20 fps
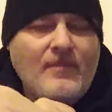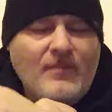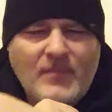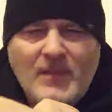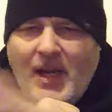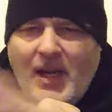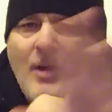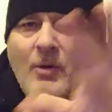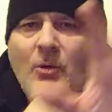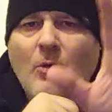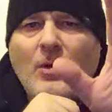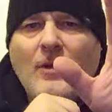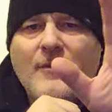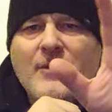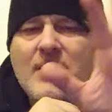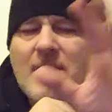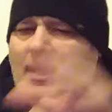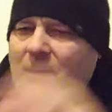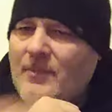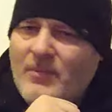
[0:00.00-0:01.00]
Now, all of a
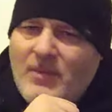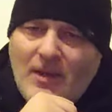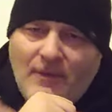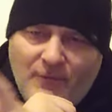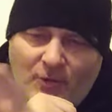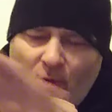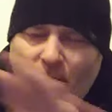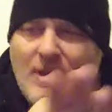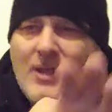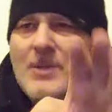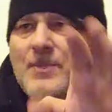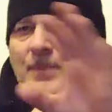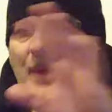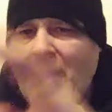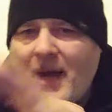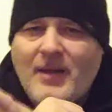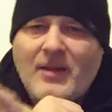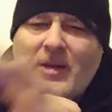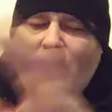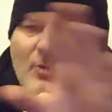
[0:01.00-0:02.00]
sudden, they've got his
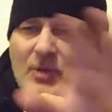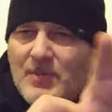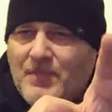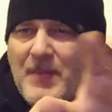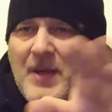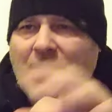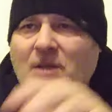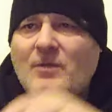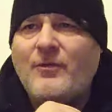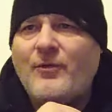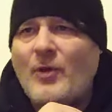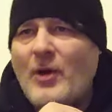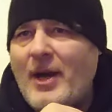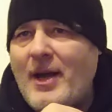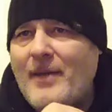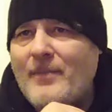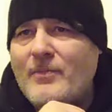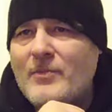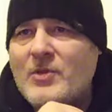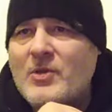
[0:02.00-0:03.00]
back. They're his best
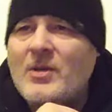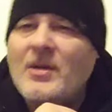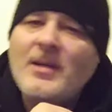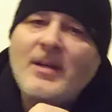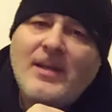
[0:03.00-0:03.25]
friends.